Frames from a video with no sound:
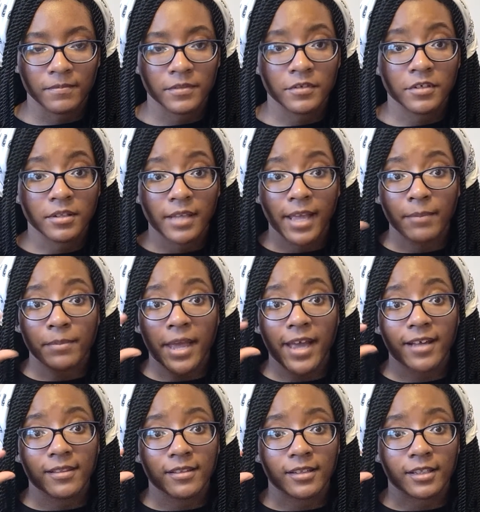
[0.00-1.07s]
you can
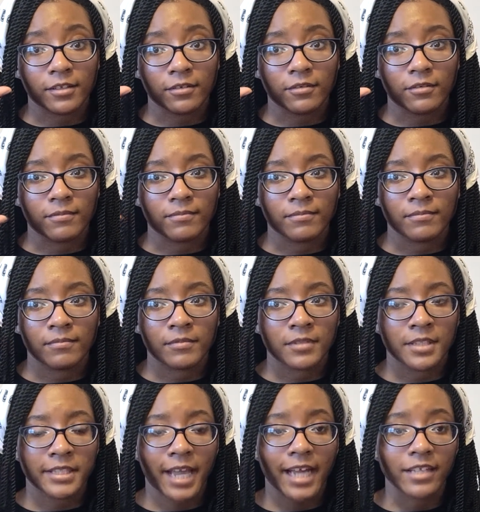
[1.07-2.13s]
add the little
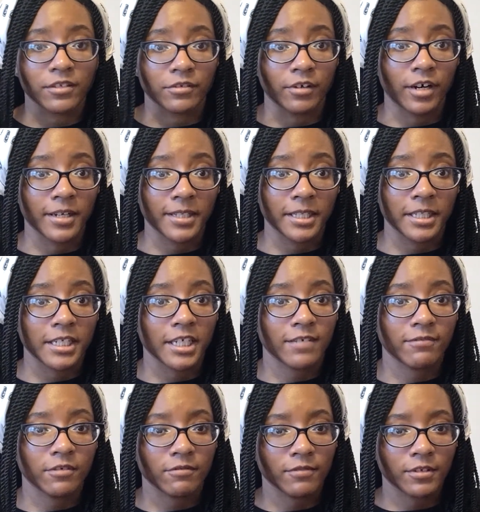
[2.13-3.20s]
satin card that they
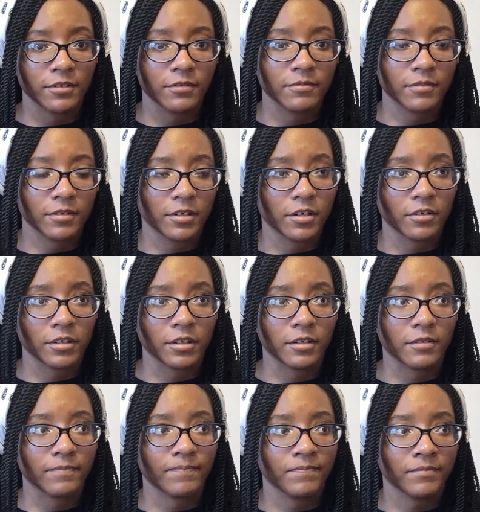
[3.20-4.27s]
give you when you go to
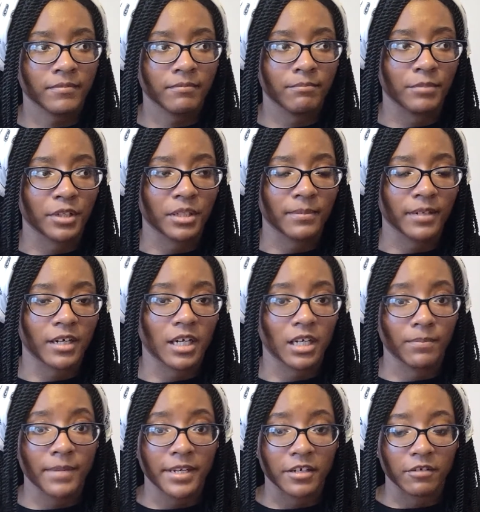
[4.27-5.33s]
the Build-A-Bear and
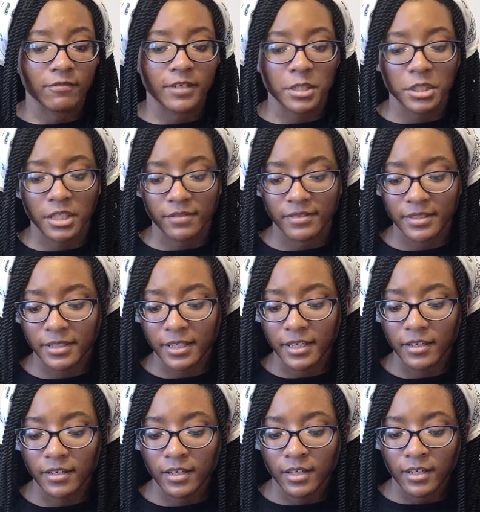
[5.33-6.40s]
you make your wish and
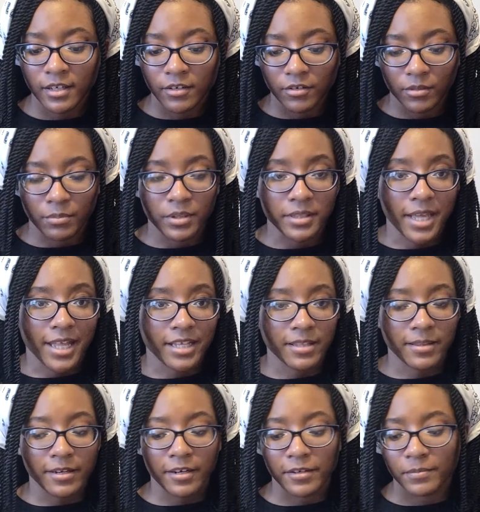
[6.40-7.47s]
everything, and put that
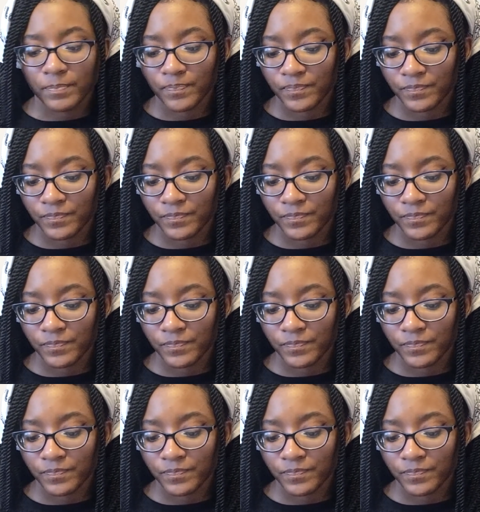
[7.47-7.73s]
in there.